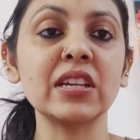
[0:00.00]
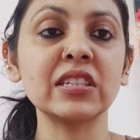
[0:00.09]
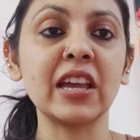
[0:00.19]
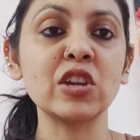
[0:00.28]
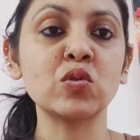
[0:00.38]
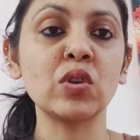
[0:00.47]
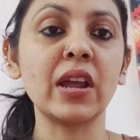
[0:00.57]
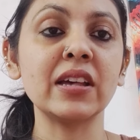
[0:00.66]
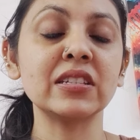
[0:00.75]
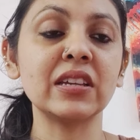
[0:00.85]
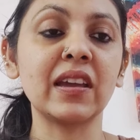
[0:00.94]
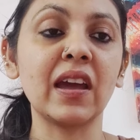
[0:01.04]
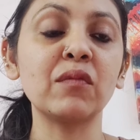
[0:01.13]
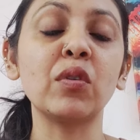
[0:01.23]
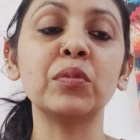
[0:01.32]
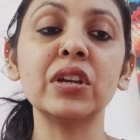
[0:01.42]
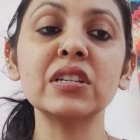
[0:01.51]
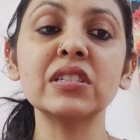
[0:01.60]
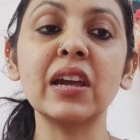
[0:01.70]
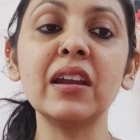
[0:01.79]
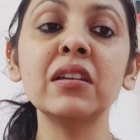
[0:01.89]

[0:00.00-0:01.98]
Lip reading: casual as they can from their side.